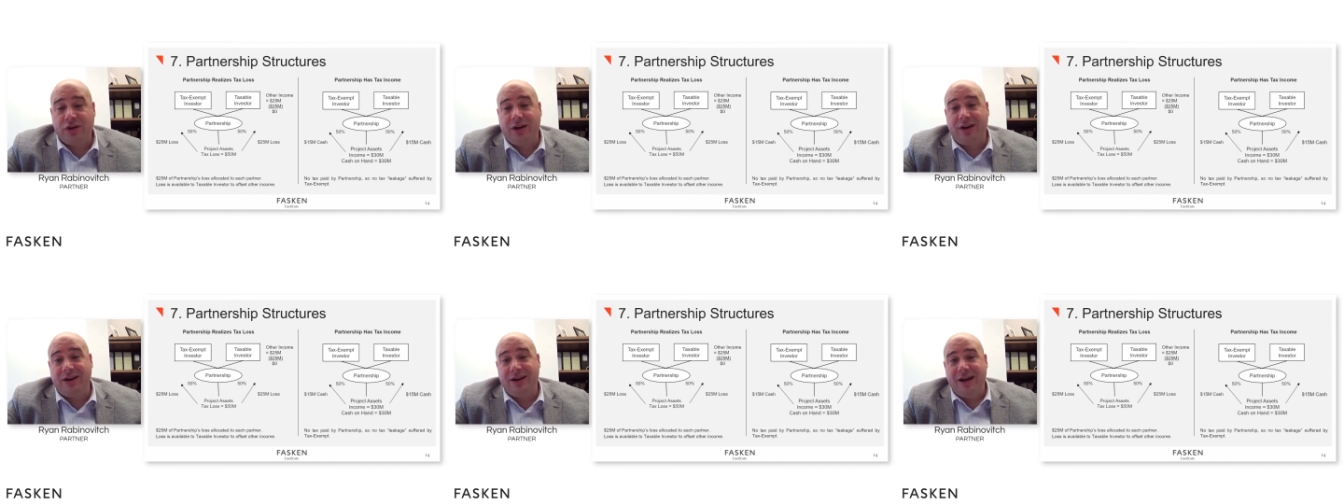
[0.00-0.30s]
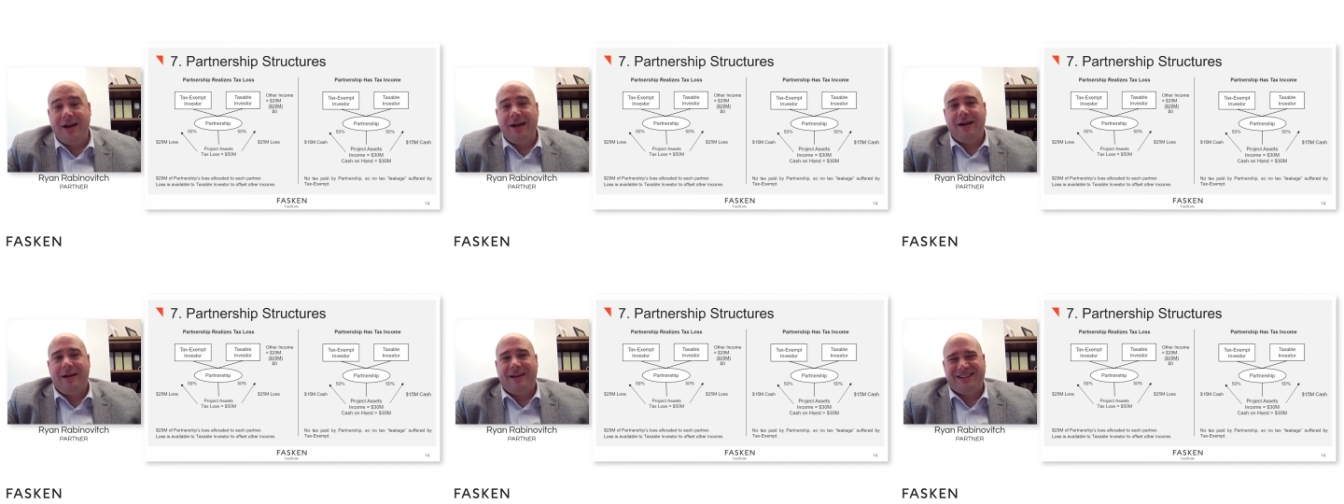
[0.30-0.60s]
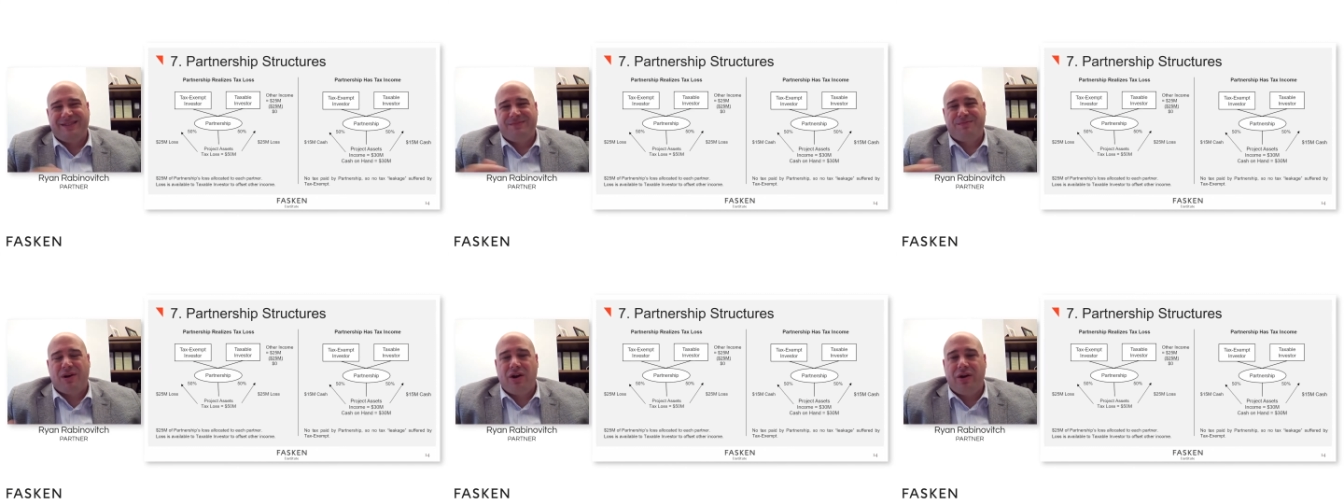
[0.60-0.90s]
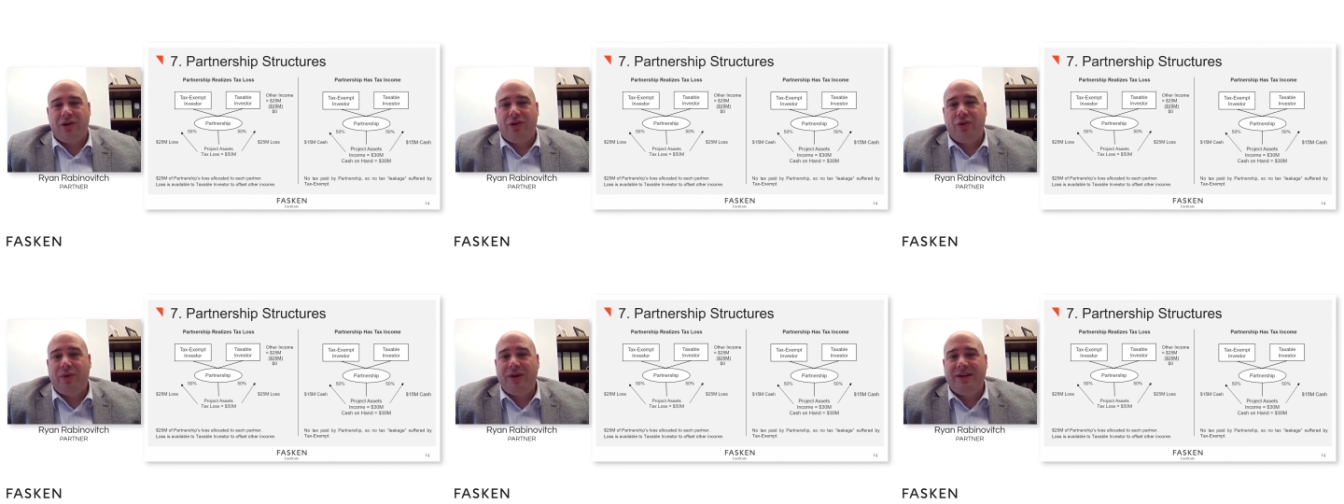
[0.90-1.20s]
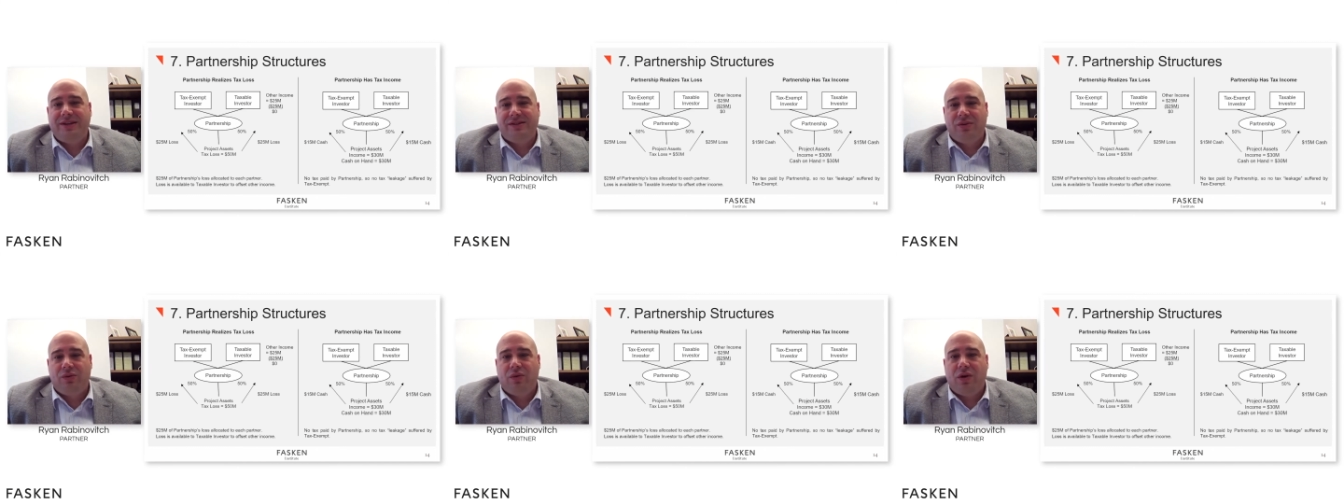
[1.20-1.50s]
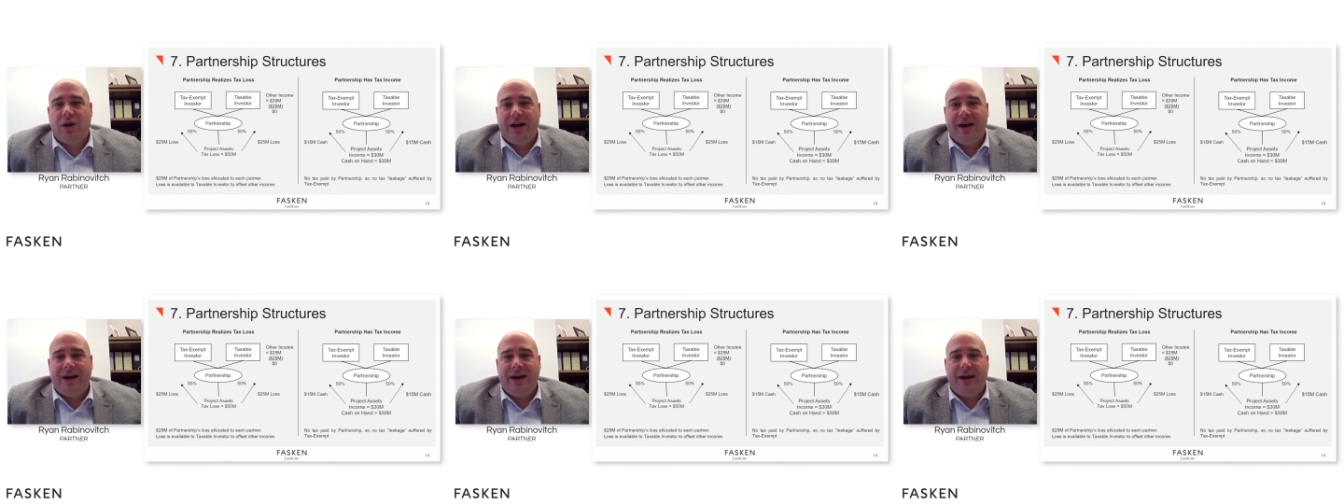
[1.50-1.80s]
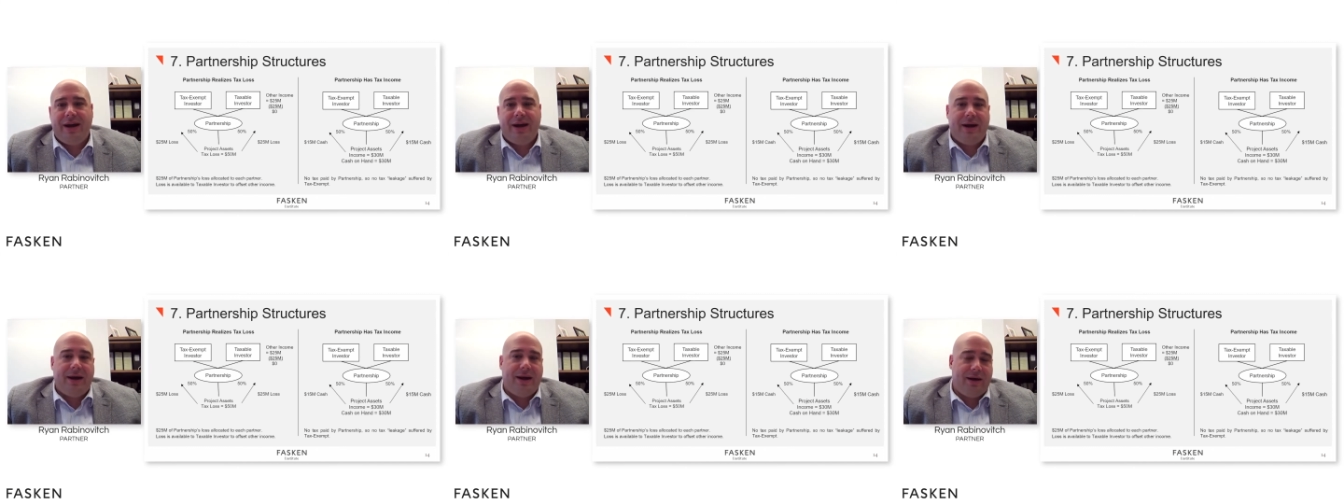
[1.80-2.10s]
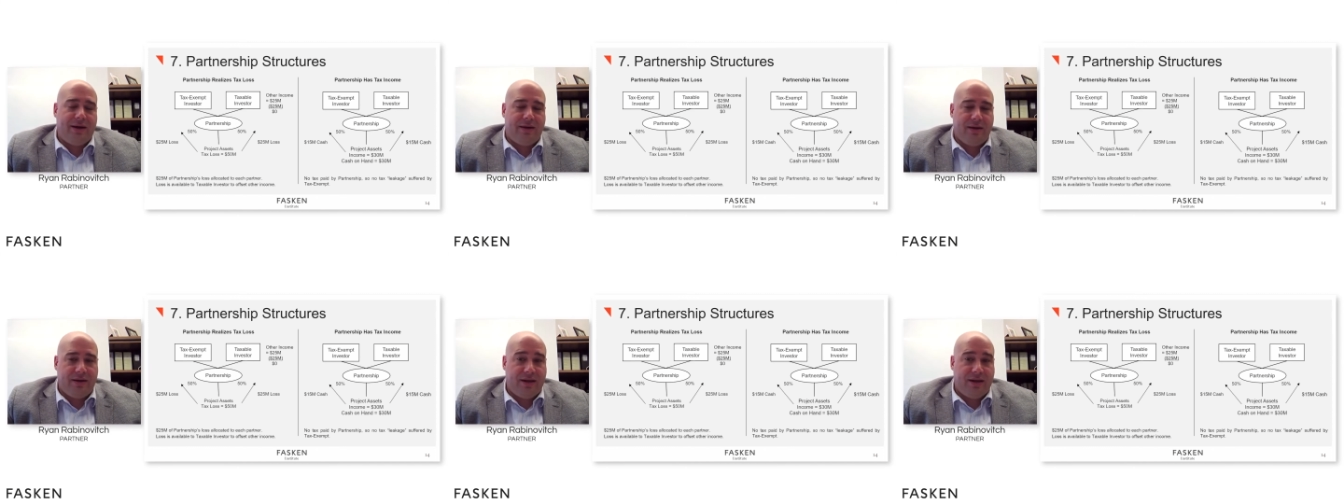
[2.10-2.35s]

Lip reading: And it's part of the reason why